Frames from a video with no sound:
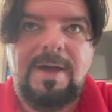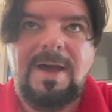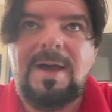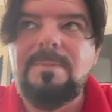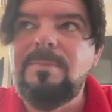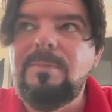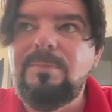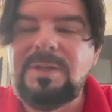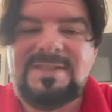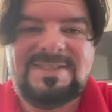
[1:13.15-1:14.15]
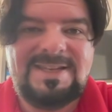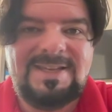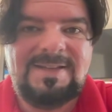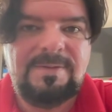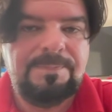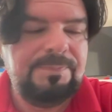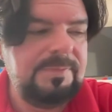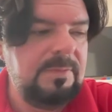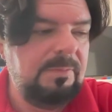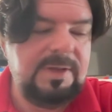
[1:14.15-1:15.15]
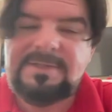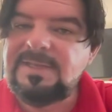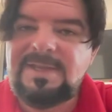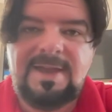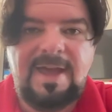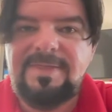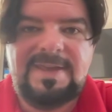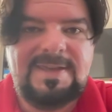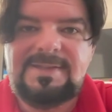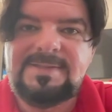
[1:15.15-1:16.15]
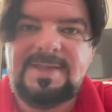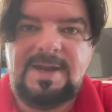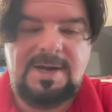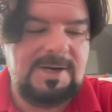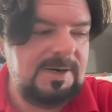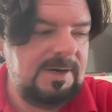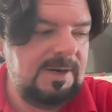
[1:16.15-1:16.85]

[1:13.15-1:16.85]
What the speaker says: blitzing. Blitzing, I think he's there.